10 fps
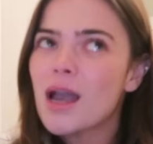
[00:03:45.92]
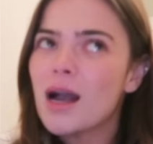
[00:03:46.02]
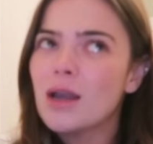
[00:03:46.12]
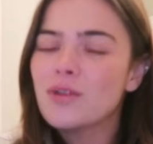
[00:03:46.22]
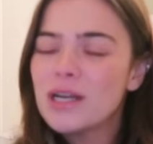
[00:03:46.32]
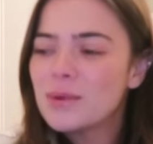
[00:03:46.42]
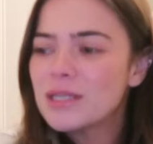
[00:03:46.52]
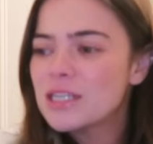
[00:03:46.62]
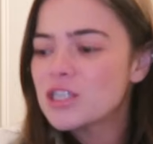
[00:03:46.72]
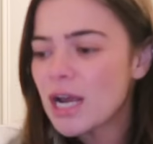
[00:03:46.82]
I really
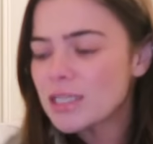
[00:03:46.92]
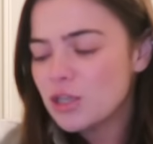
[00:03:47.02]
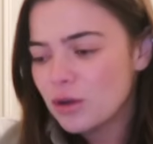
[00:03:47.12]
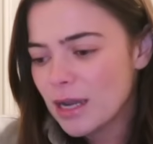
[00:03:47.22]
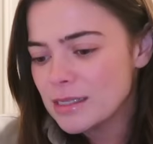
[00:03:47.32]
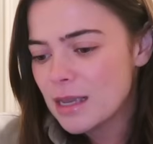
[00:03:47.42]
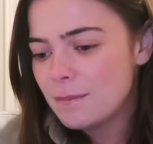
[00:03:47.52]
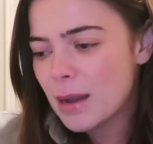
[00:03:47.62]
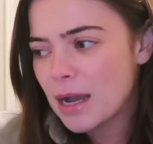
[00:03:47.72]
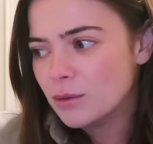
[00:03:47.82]
wanted to chat to you guys
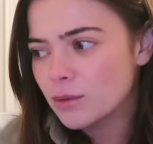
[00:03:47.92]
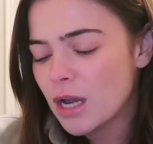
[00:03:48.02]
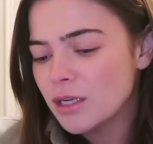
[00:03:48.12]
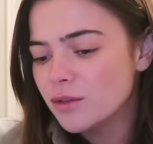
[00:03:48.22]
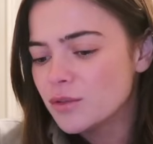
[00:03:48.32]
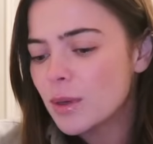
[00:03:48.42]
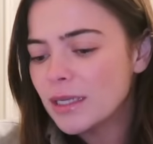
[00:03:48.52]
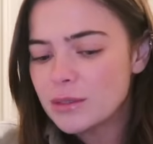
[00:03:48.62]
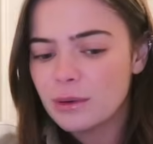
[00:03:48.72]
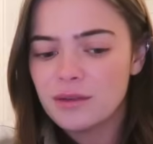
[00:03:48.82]
about kind of
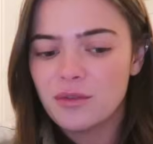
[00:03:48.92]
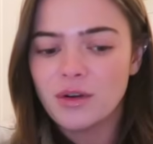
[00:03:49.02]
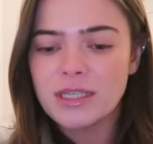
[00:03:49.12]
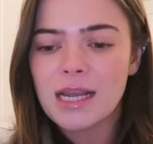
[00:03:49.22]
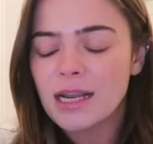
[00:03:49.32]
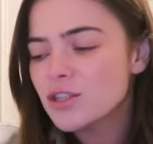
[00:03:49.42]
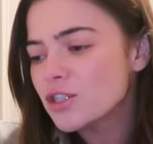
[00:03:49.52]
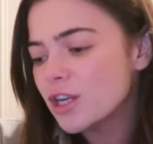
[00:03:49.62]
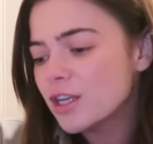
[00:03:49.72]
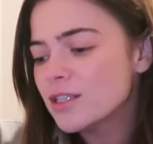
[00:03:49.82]
2024
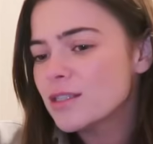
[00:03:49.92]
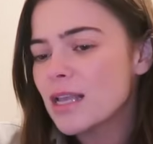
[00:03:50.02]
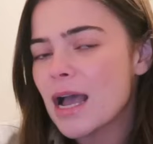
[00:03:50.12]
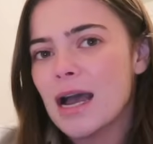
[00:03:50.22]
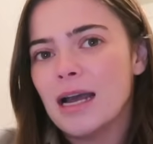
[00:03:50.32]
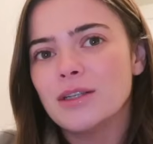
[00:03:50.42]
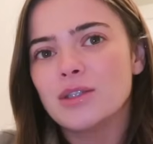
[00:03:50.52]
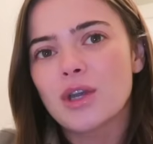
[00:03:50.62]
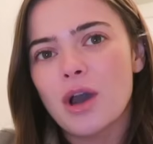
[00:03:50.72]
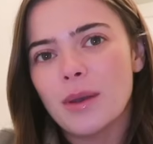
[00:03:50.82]
intentions
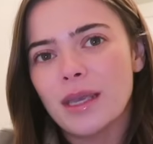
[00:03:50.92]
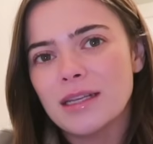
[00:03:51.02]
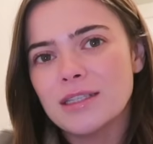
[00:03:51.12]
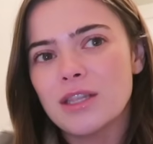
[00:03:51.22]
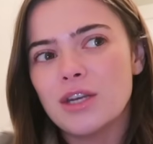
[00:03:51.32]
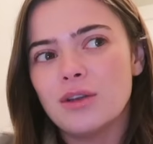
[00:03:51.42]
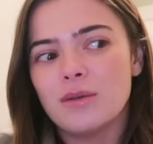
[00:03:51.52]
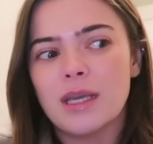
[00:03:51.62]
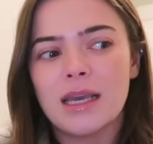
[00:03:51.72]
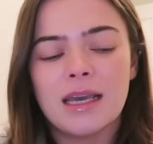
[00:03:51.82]
and going into the new
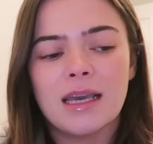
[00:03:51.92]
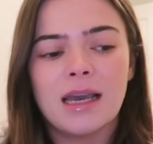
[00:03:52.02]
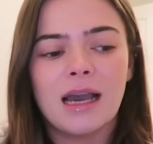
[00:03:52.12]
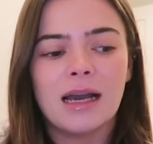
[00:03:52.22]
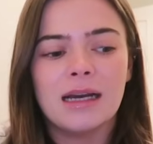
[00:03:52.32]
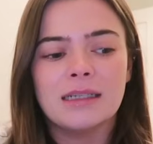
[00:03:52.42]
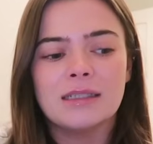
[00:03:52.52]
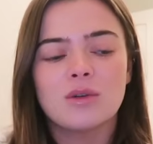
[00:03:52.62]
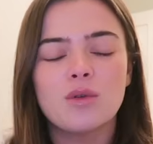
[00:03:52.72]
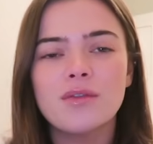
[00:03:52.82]
year
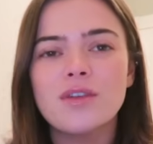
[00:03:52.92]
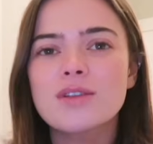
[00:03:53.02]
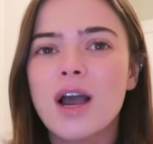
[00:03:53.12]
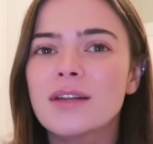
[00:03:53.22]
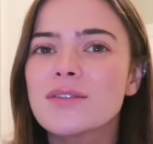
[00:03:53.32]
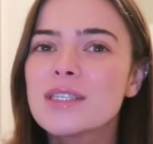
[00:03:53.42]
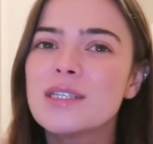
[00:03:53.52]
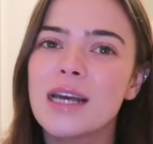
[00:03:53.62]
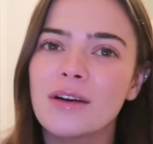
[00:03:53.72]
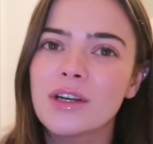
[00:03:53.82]
and all of those kind of
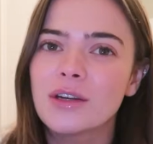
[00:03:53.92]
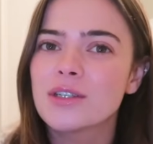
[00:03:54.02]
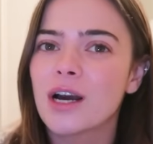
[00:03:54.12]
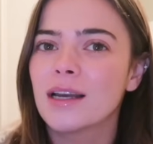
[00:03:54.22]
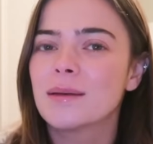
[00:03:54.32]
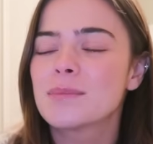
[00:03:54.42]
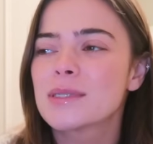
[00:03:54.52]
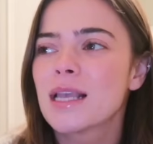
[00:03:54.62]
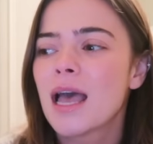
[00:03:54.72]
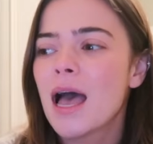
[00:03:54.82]

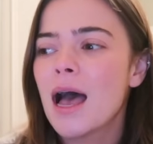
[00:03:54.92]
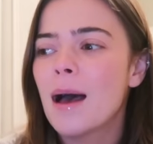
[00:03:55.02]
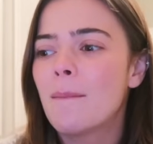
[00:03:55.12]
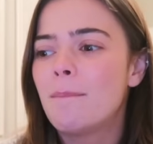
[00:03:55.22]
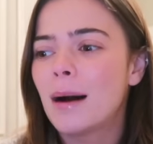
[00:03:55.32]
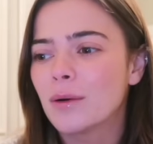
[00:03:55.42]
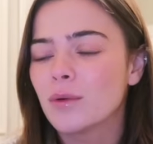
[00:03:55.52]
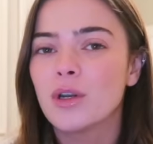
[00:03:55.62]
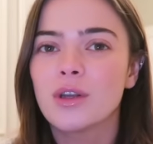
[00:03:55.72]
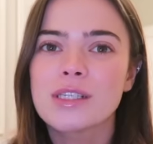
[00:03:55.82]
stereotypes
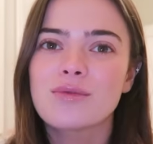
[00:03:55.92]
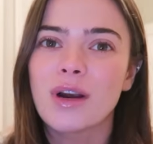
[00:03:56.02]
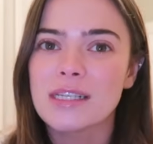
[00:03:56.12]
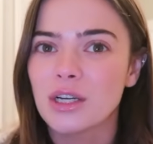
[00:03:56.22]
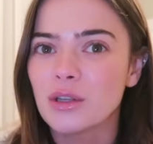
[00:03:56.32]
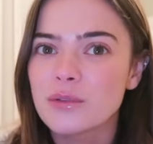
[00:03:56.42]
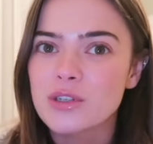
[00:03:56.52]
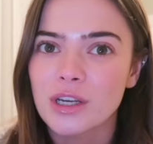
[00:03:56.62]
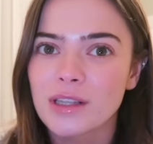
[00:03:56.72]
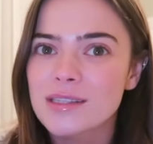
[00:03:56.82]
about New Year's
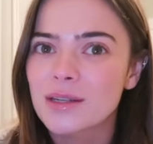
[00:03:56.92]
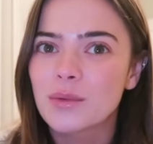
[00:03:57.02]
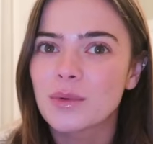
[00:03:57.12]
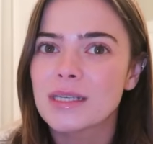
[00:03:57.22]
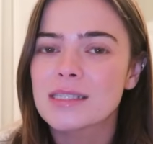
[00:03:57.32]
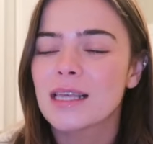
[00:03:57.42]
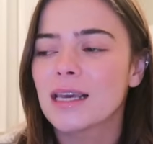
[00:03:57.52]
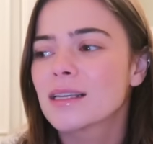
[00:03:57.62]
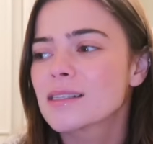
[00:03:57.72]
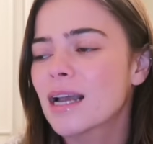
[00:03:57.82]
resolutions and all these
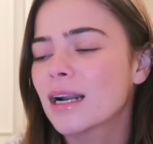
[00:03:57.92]
things.